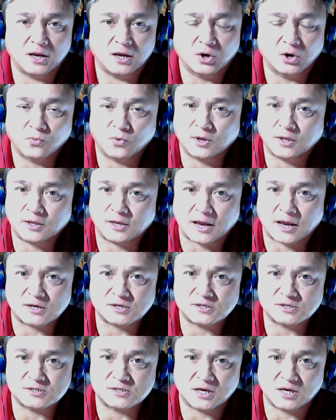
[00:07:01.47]
don't really
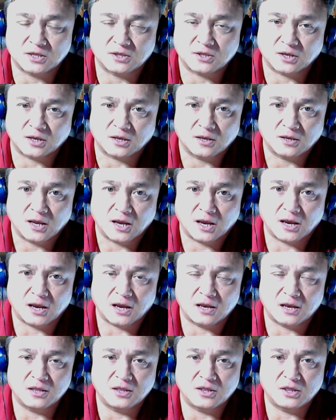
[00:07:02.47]
access anything.
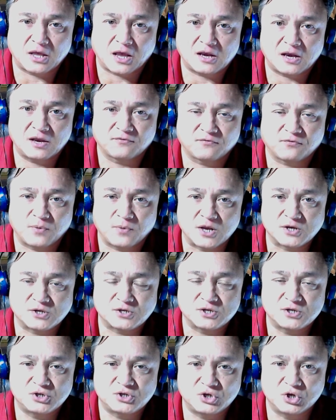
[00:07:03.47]
And that
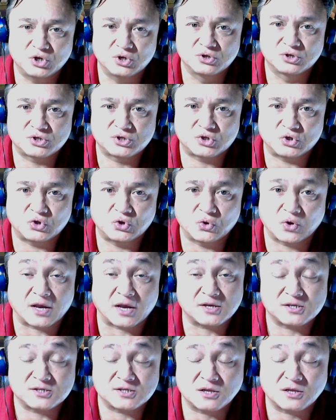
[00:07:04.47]
information is used to
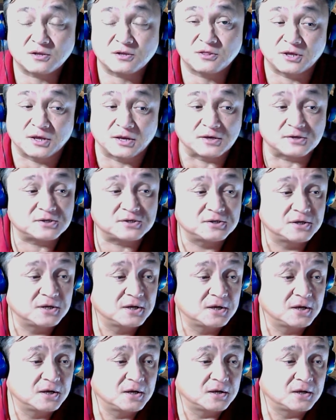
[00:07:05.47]
access other things.
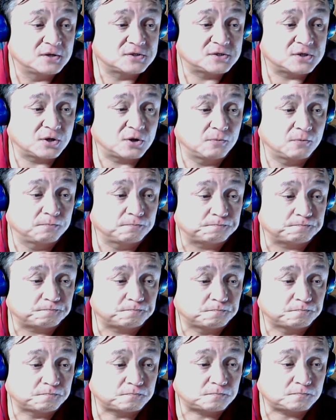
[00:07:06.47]
So,
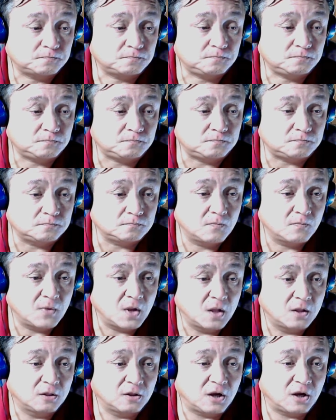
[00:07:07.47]

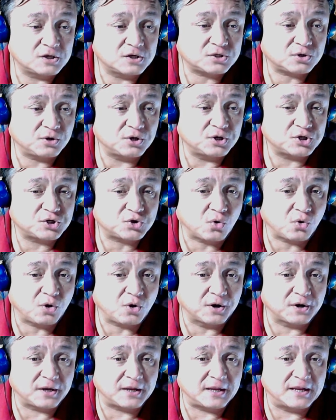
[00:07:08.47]
long story
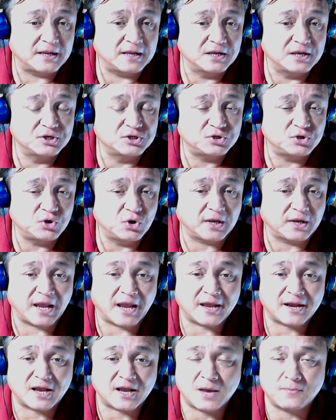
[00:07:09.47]
short, is you
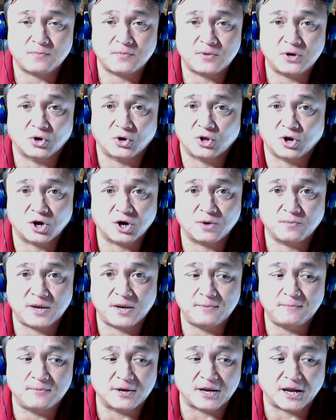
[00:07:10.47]
cannot no longer
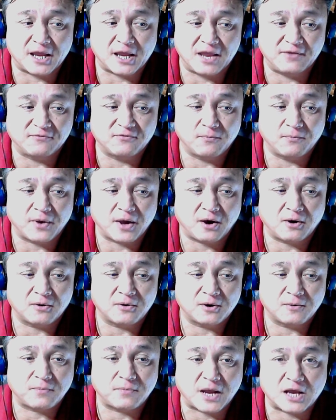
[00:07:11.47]
be naive
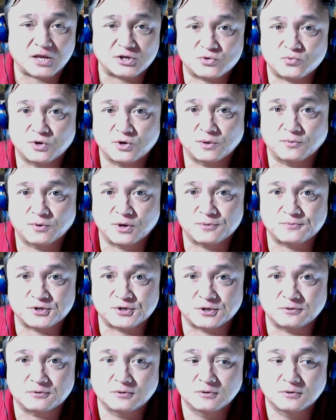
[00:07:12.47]
about password encryption.